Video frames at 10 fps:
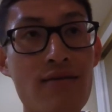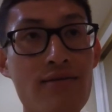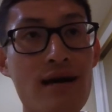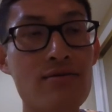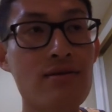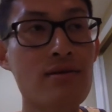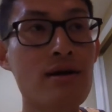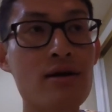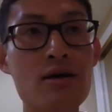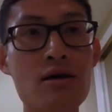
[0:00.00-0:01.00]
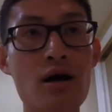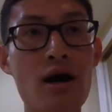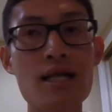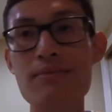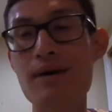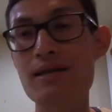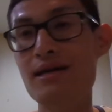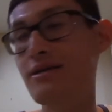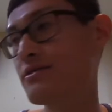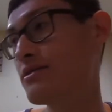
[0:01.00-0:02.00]
1,000. On the bad
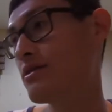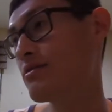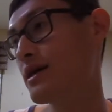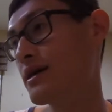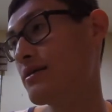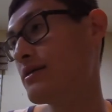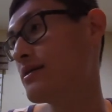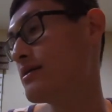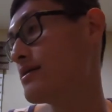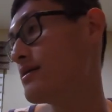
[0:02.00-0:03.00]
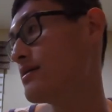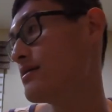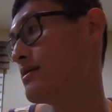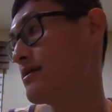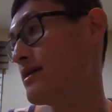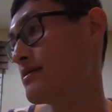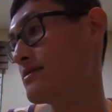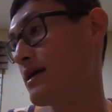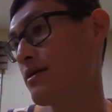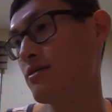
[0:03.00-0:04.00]
days, like, things
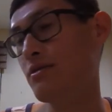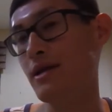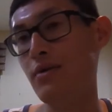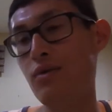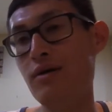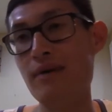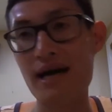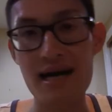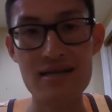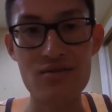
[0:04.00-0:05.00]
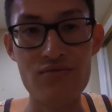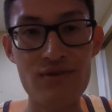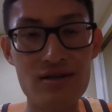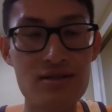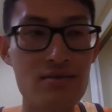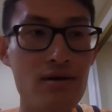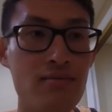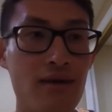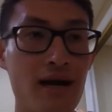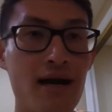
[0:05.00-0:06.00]
that like where my eyes don't function well,
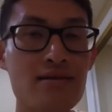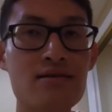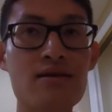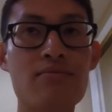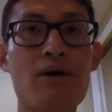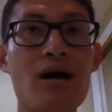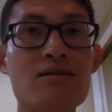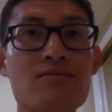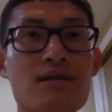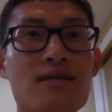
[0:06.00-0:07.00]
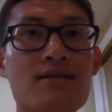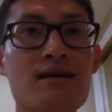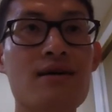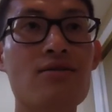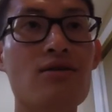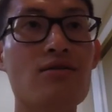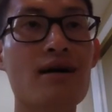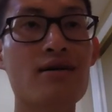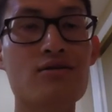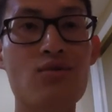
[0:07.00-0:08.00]
my eyes can possibly see
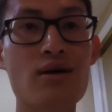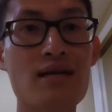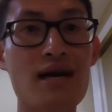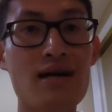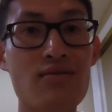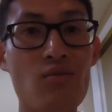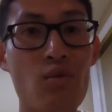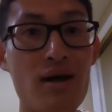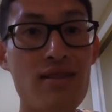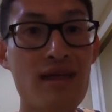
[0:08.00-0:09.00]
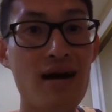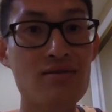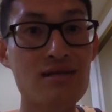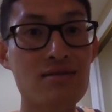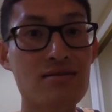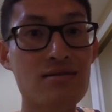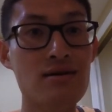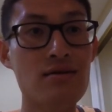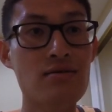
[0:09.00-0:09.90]
like 20 out of 1,000. So